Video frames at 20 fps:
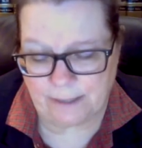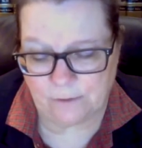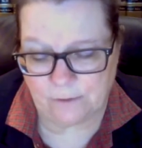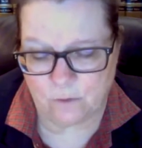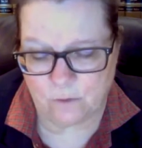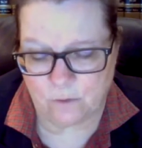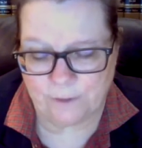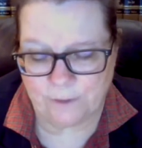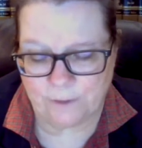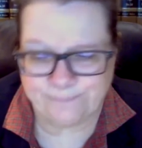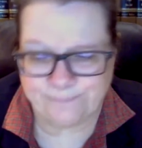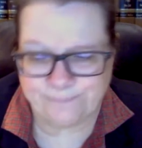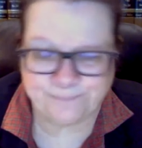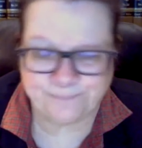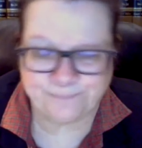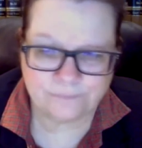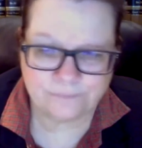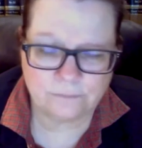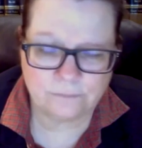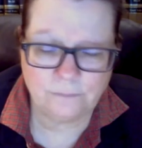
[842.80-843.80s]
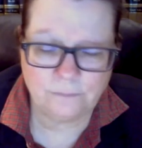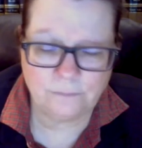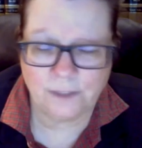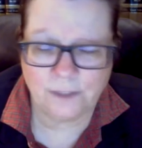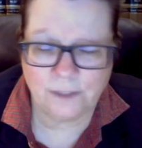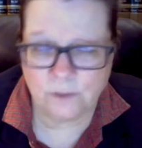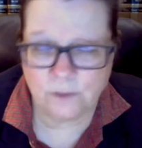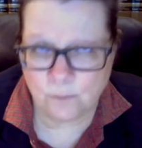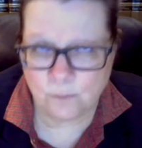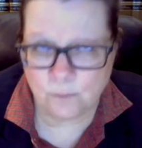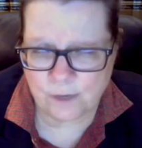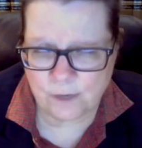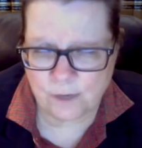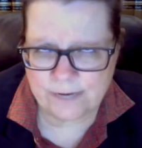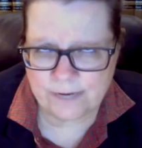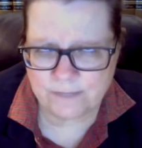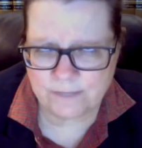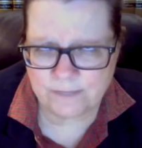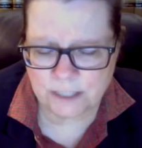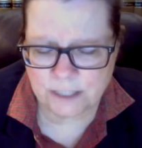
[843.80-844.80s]
court. The
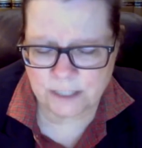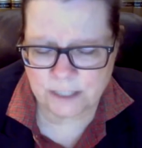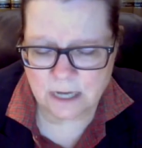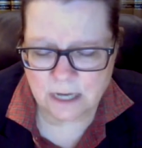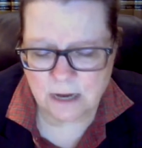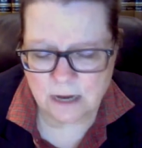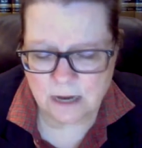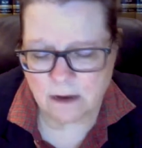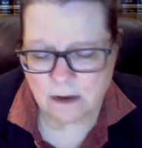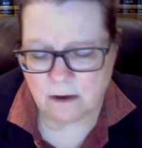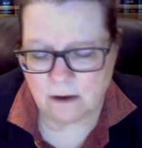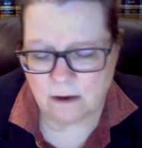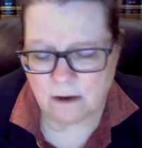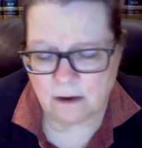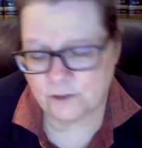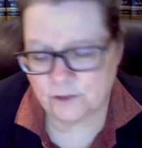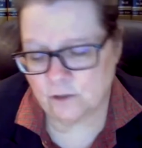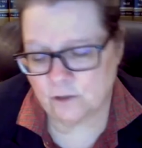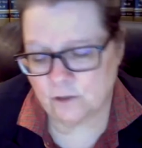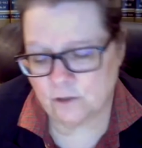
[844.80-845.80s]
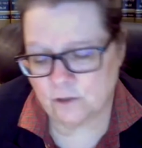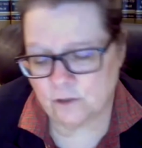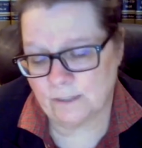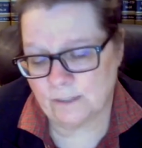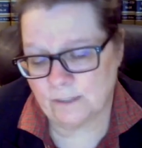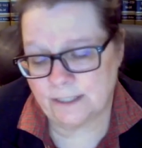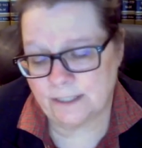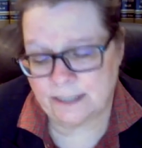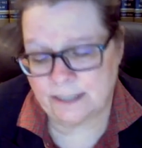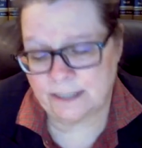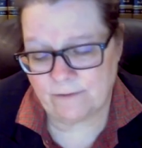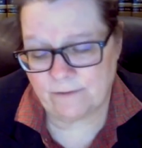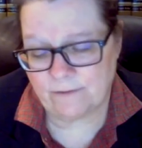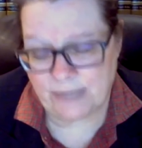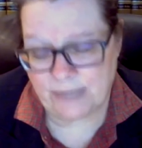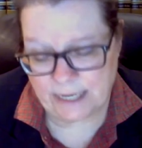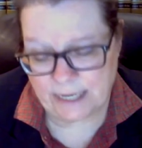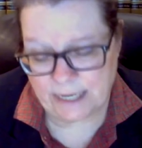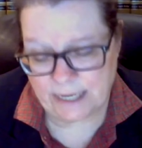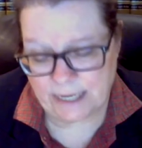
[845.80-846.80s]
briefs are served within 70
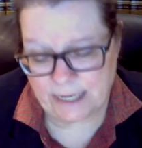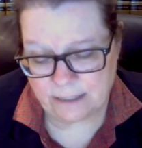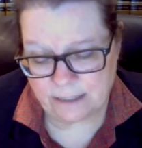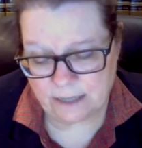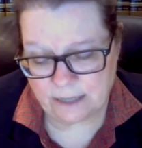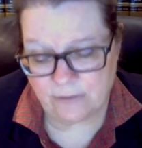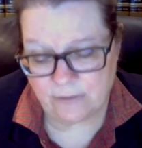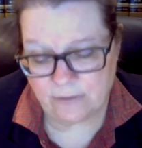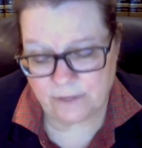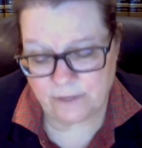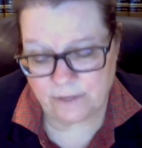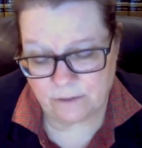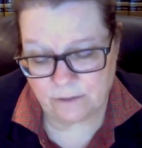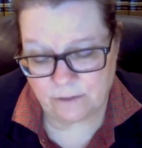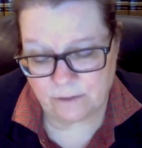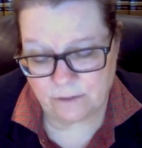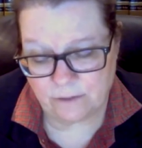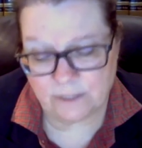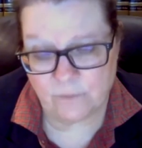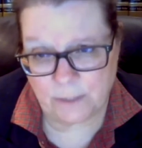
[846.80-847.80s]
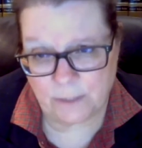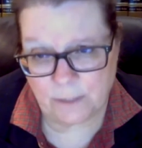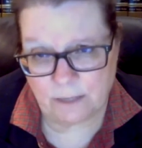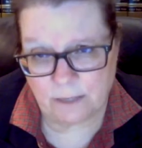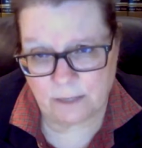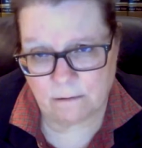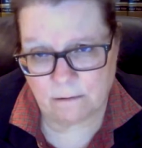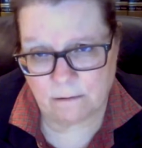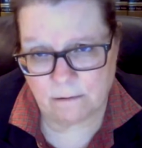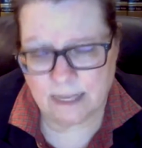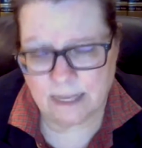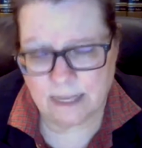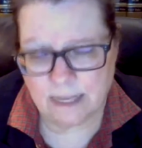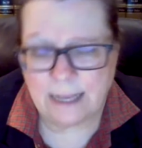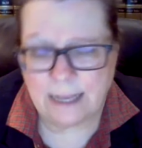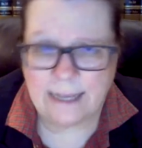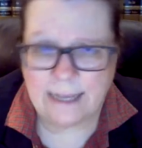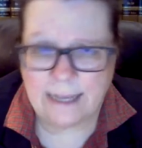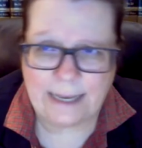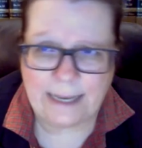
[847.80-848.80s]
days of the notice of appeal.
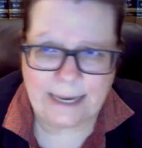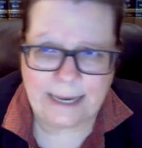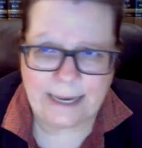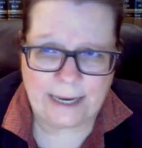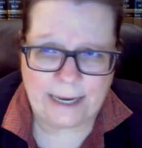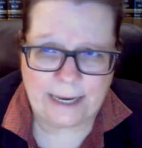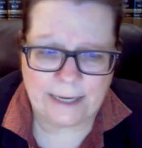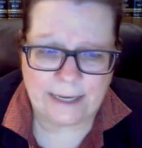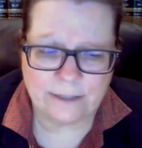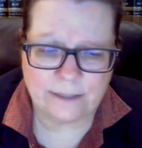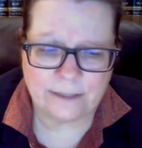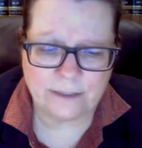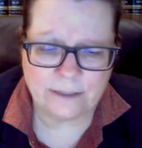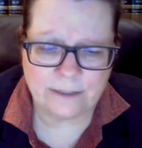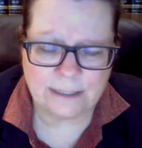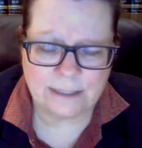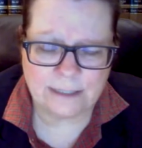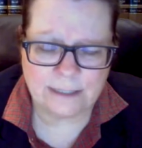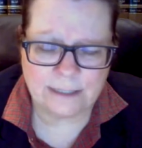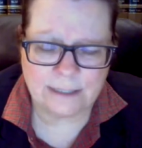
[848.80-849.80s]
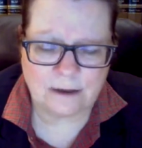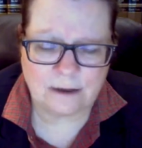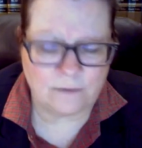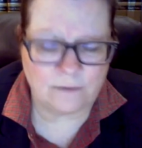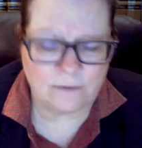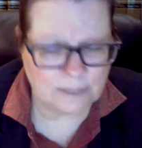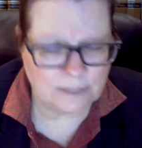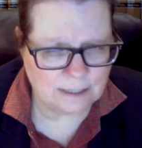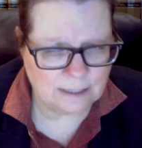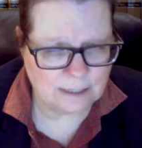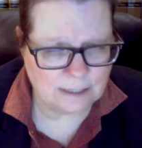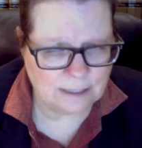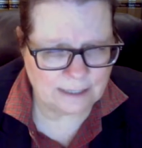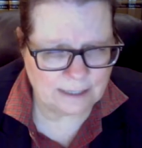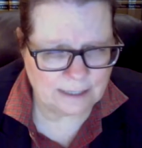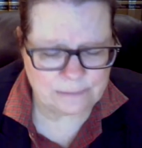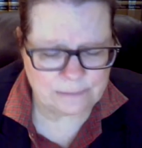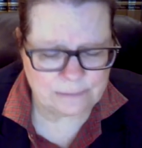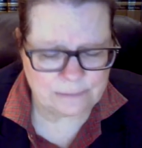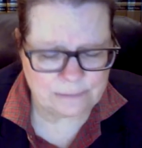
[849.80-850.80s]
And
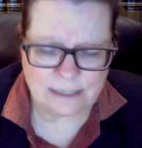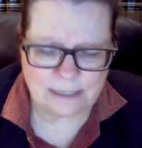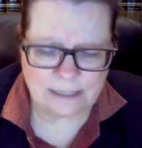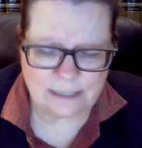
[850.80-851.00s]
oftentimes,